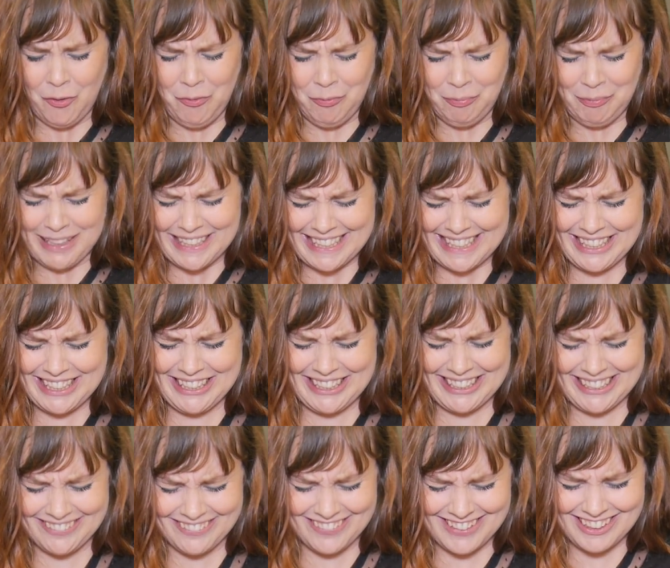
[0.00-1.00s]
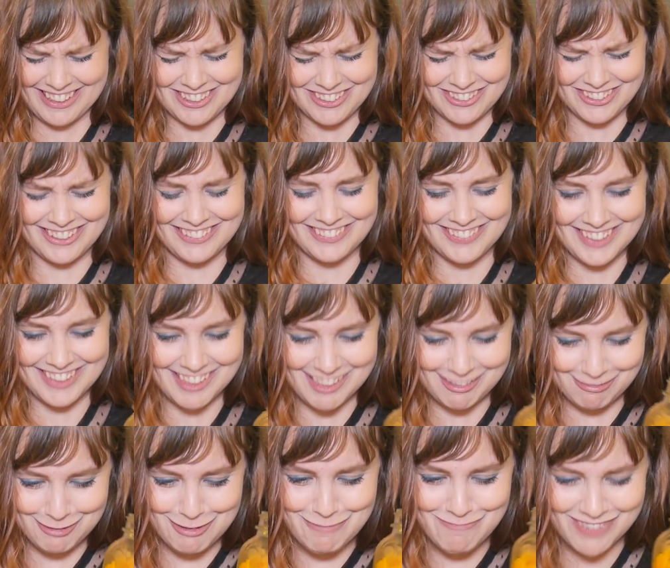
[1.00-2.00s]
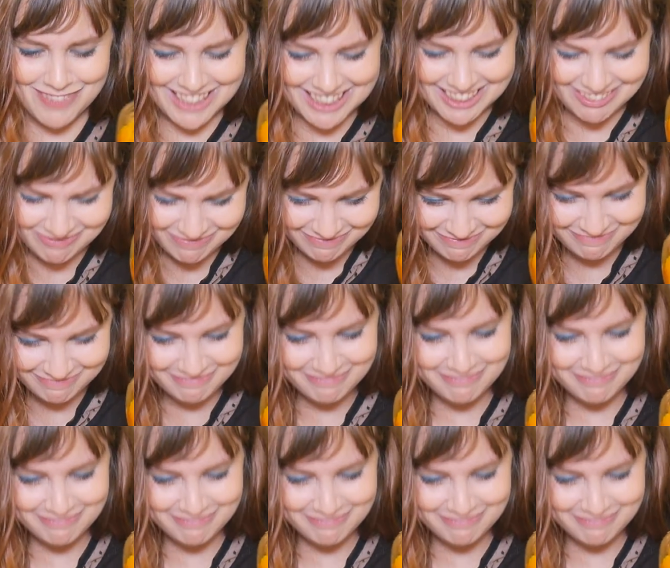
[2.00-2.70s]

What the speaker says: Oh my god, what is wrong with this woman?